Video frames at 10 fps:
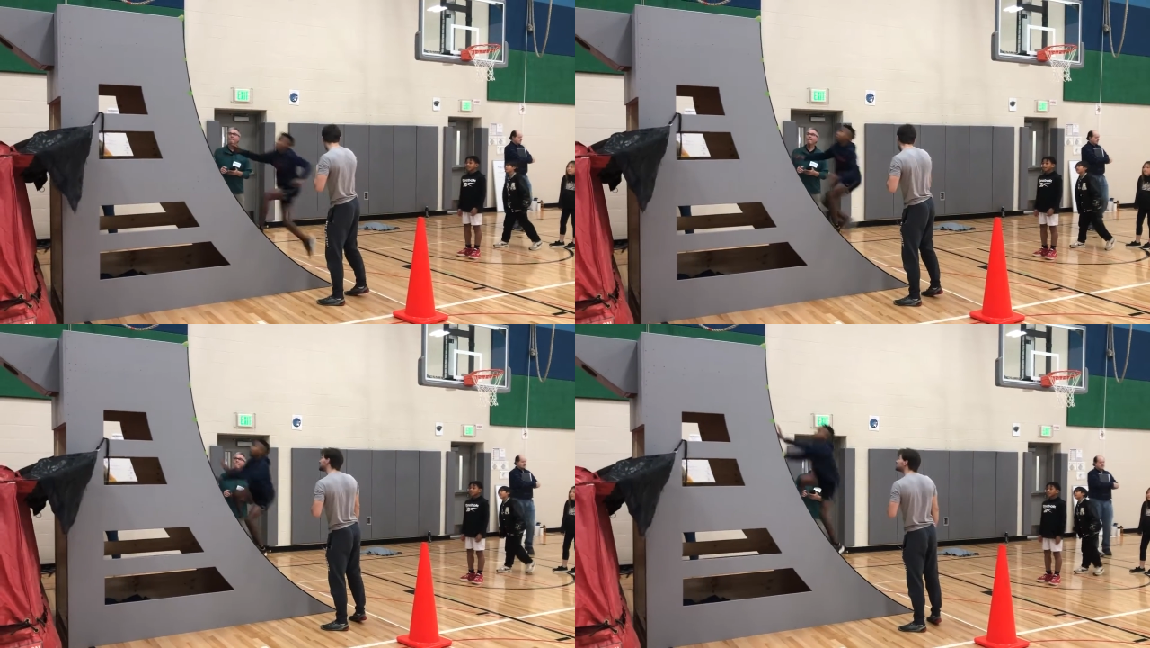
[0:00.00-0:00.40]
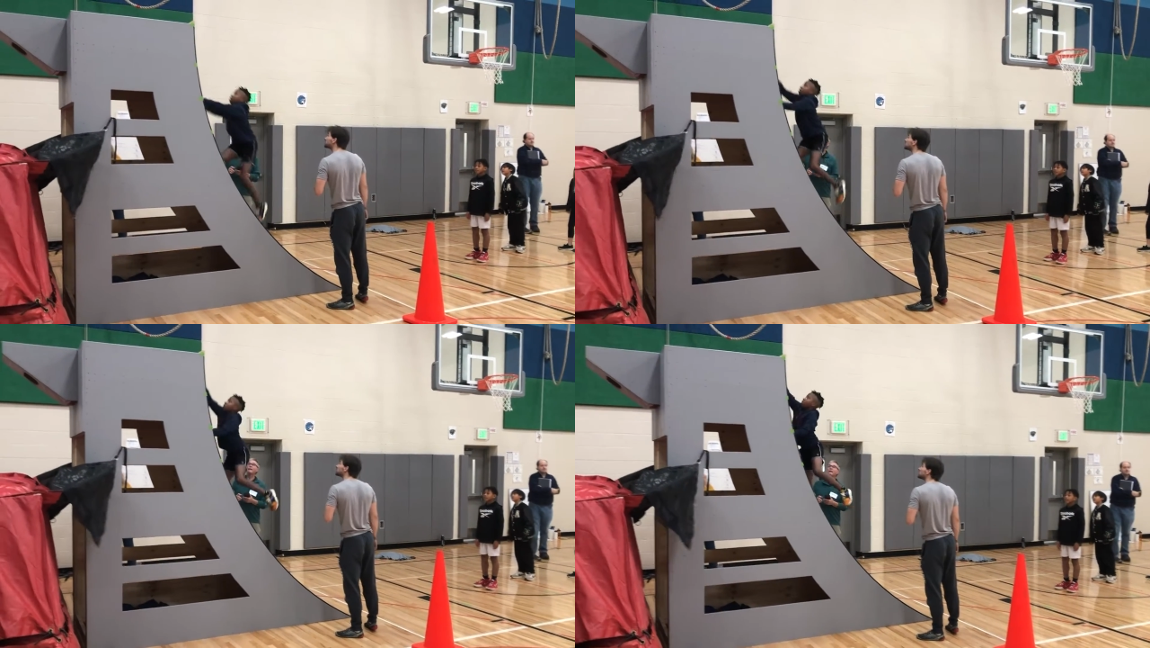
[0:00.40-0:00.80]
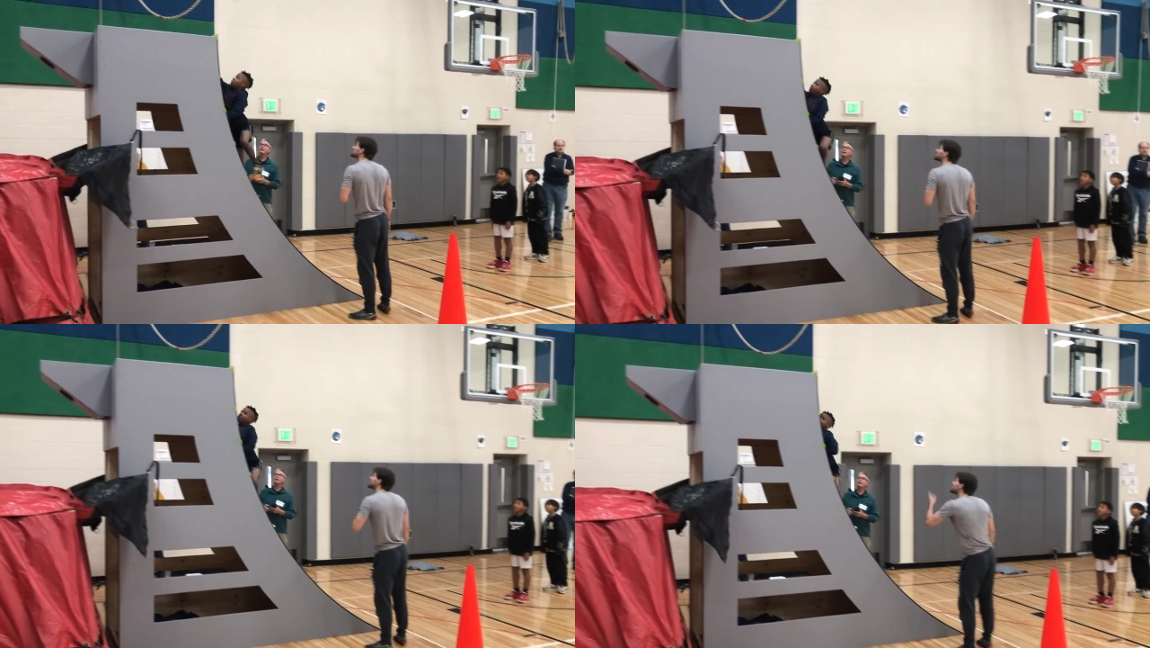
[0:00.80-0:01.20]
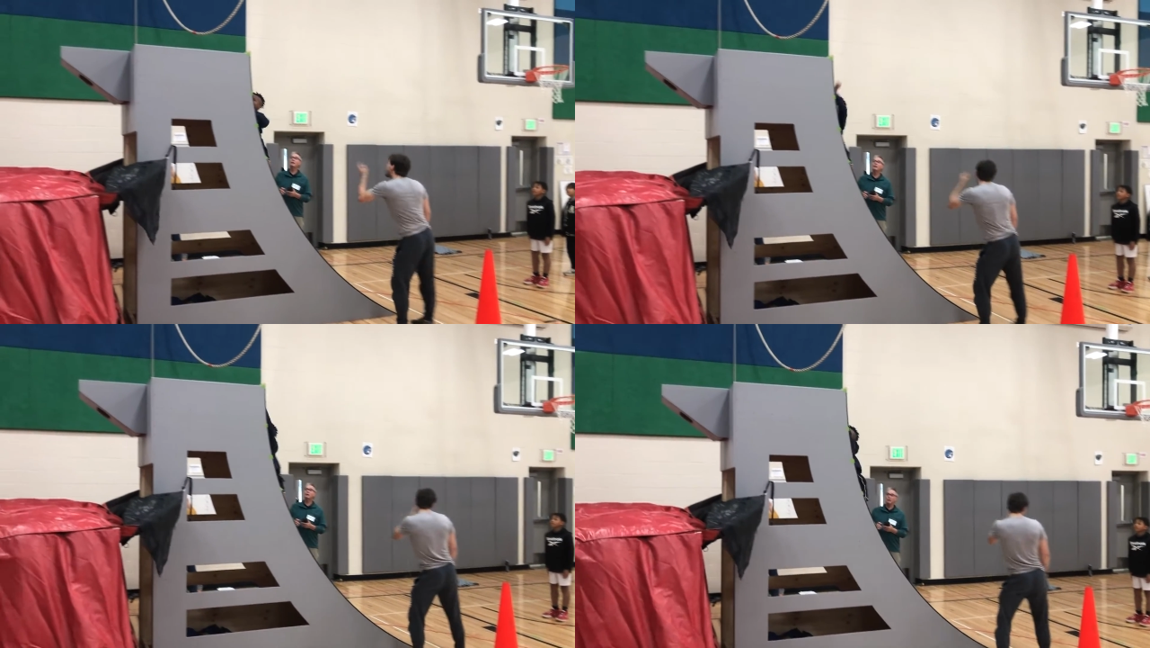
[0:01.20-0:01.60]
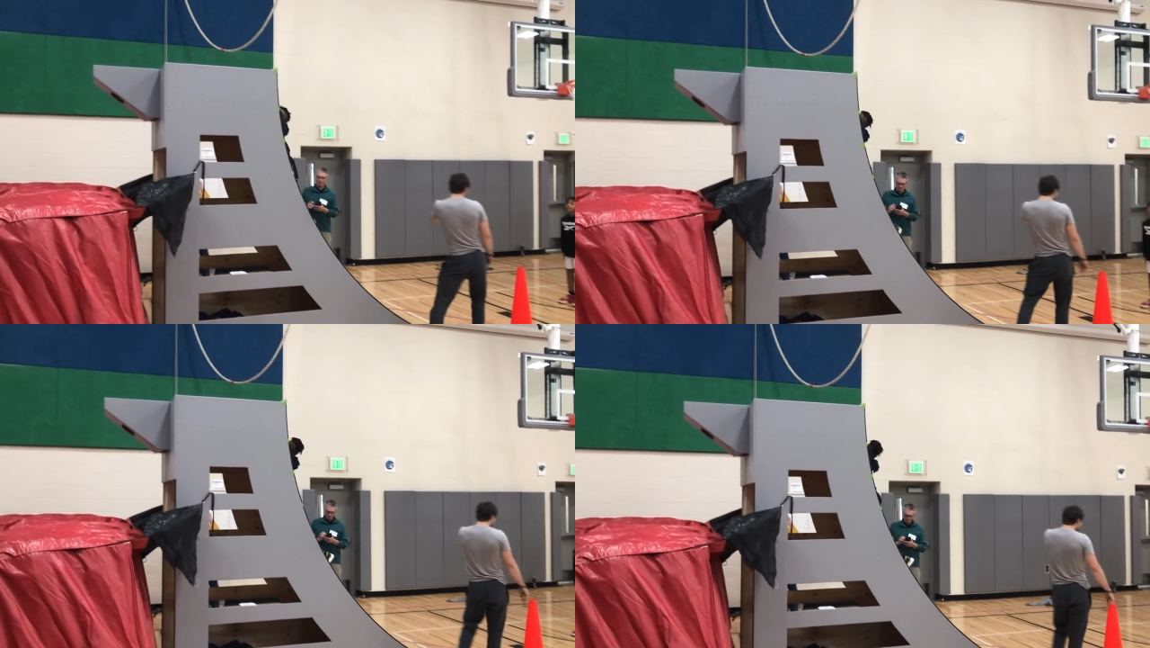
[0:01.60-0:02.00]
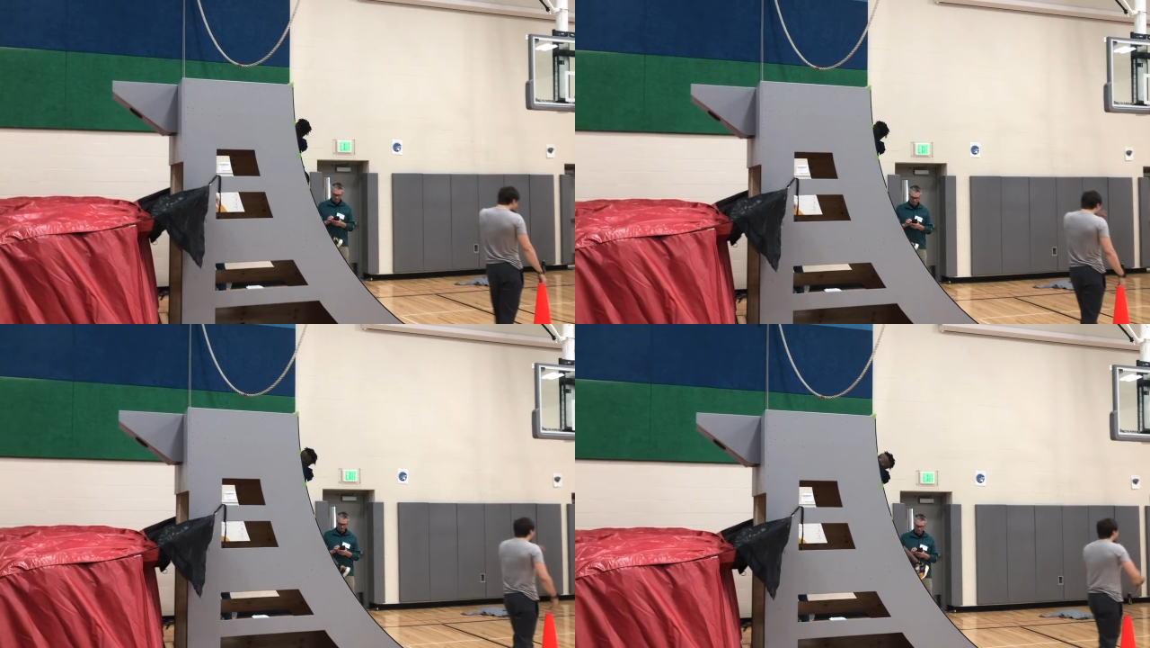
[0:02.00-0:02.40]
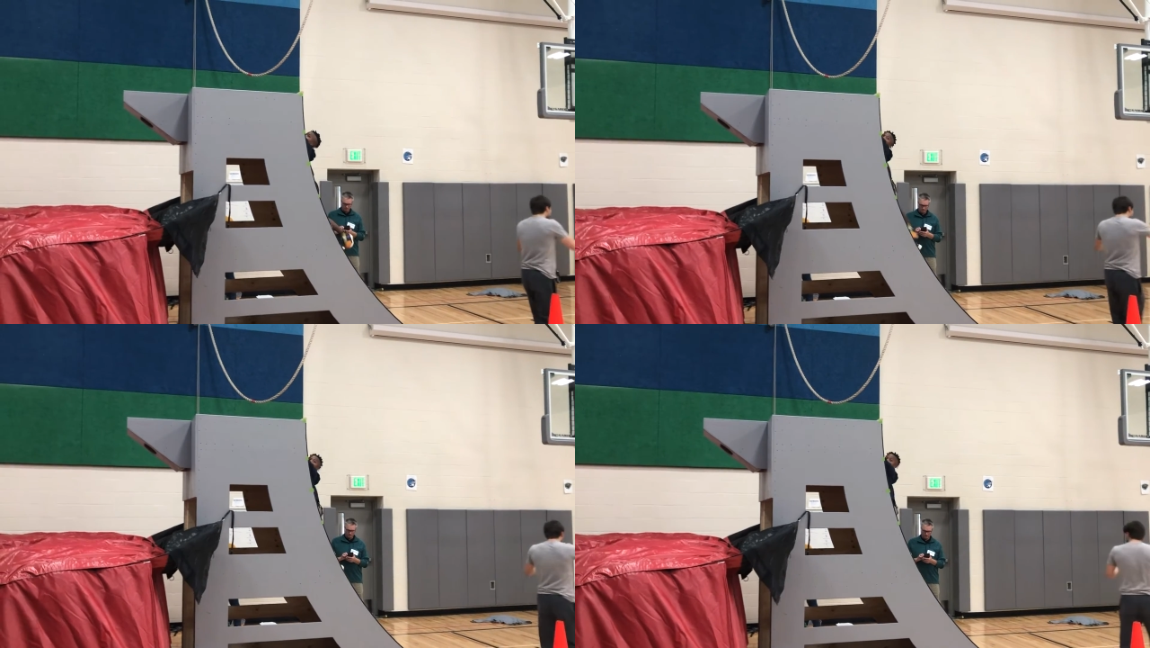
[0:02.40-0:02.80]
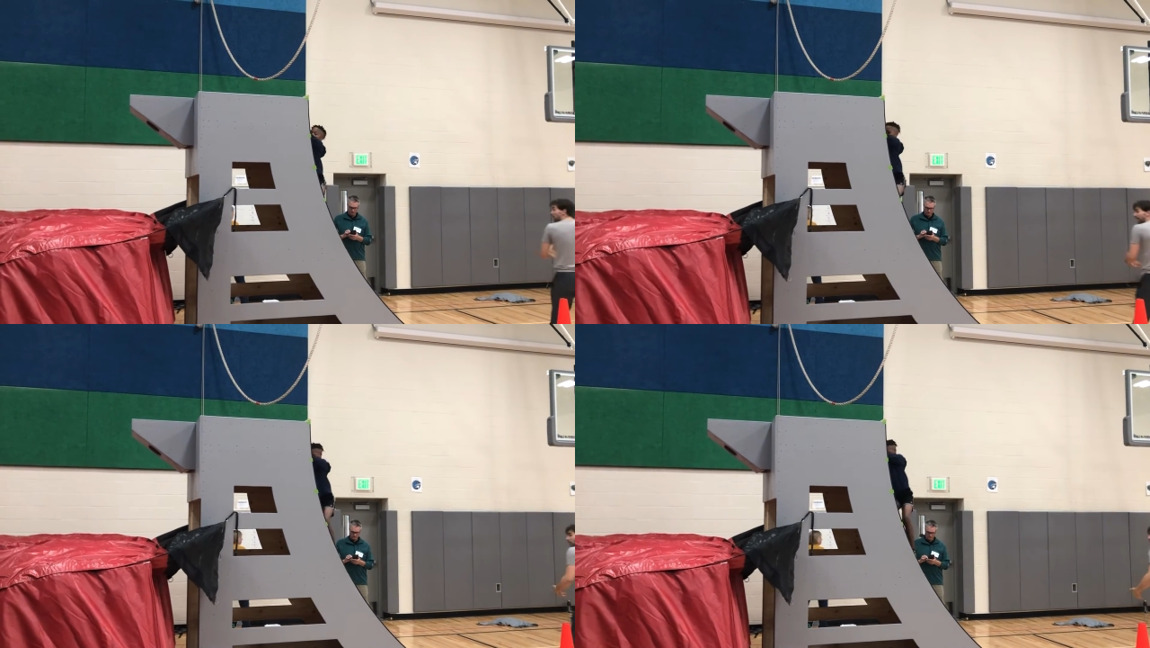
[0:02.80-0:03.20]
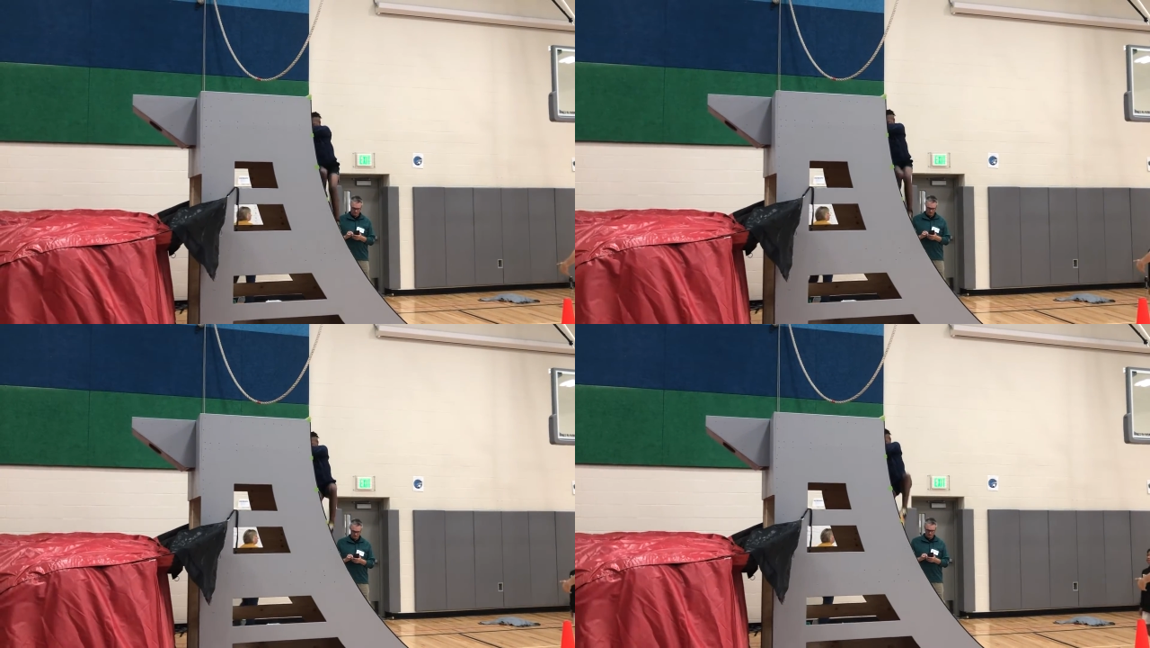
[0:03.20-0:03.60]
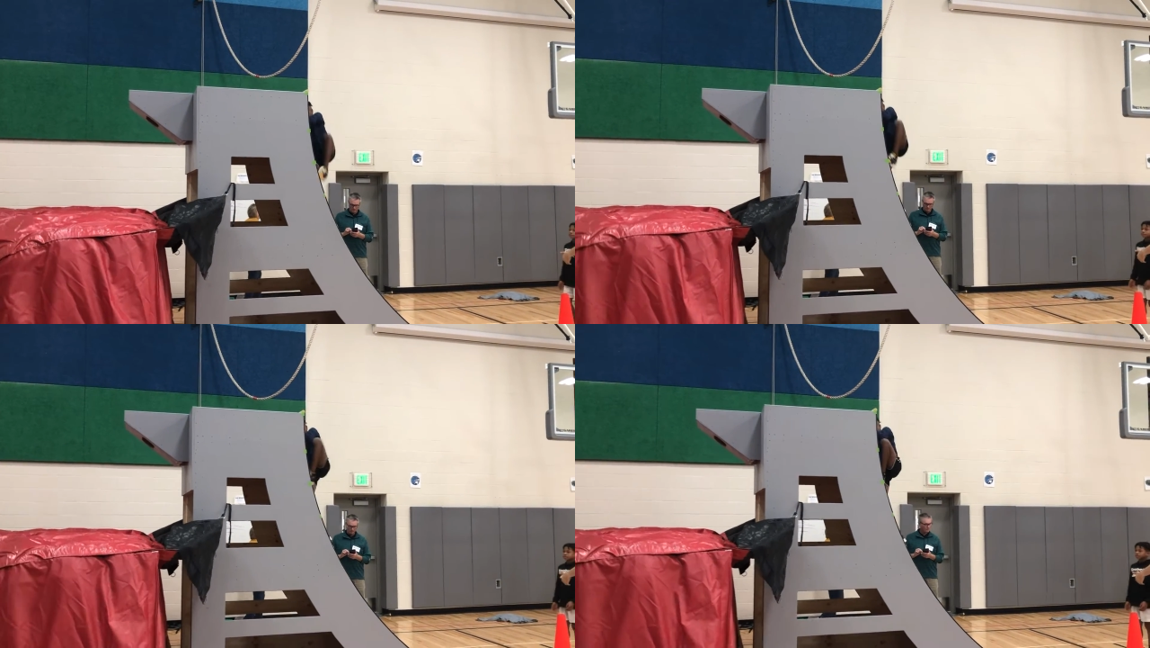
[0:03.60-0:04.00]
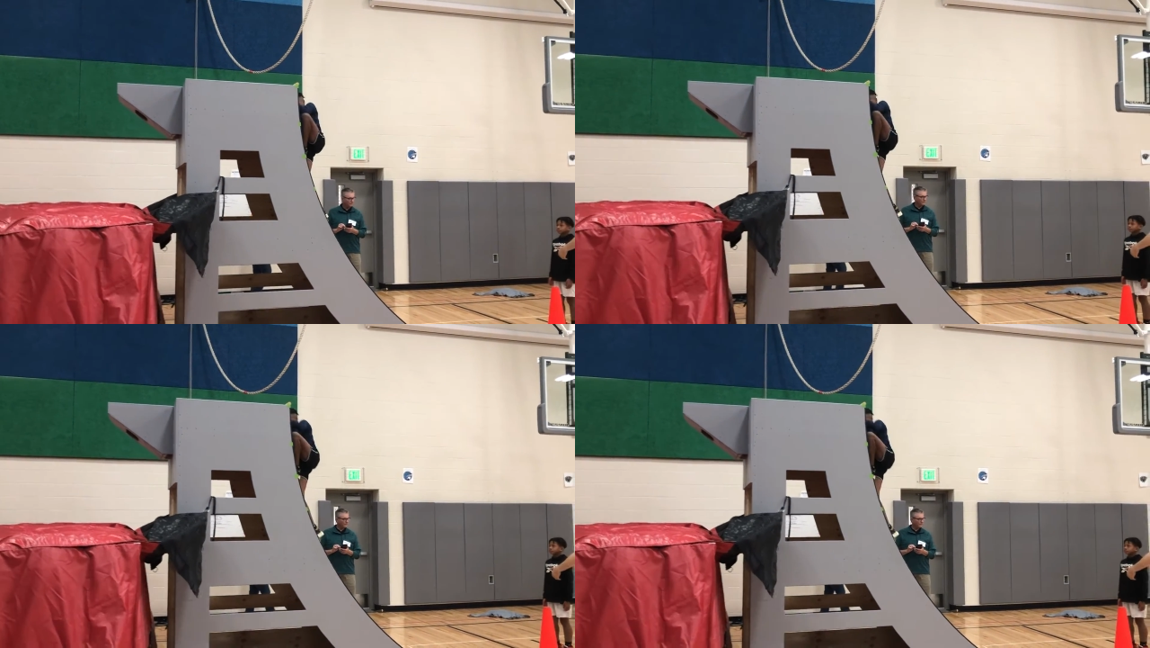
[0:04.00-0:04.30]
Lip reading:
(no speaker visible)